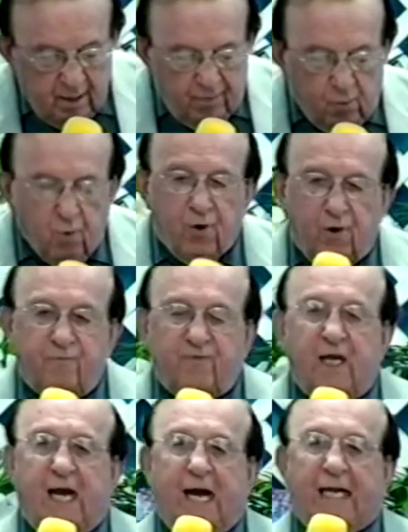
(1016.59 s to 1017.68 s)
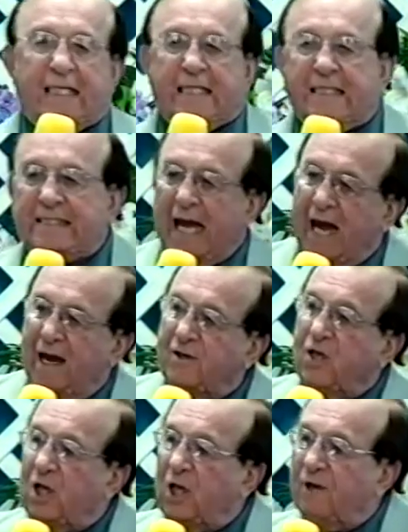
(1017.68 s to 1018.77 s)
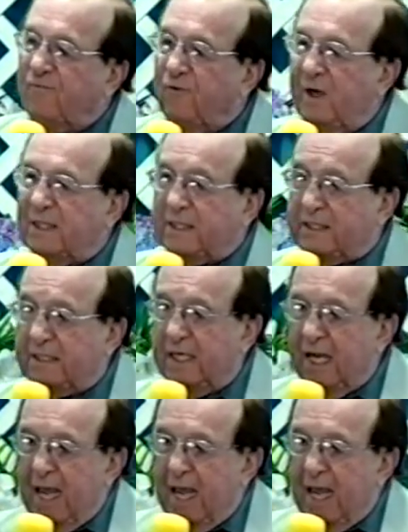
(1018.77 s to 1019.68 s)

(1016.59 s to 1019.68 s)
The Word of God is our deliverance,